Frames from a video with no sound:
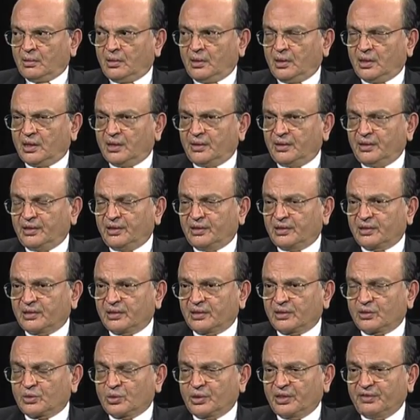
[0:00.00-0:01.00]
Yeah, I think
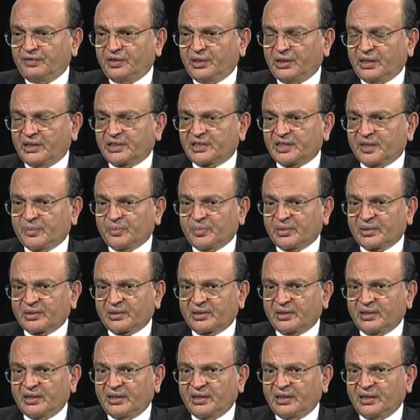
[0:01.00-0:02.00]
uh, to give you an example,
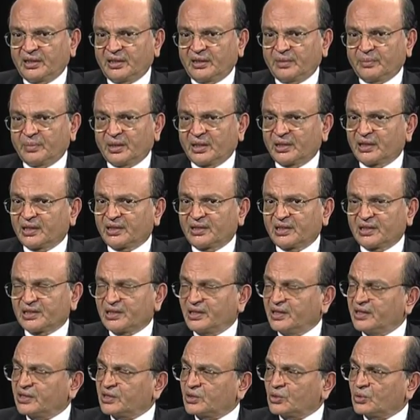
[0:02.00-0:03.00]
the
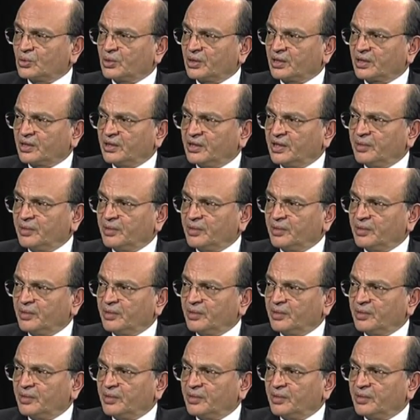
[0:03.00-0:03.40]
Bangladesh needs to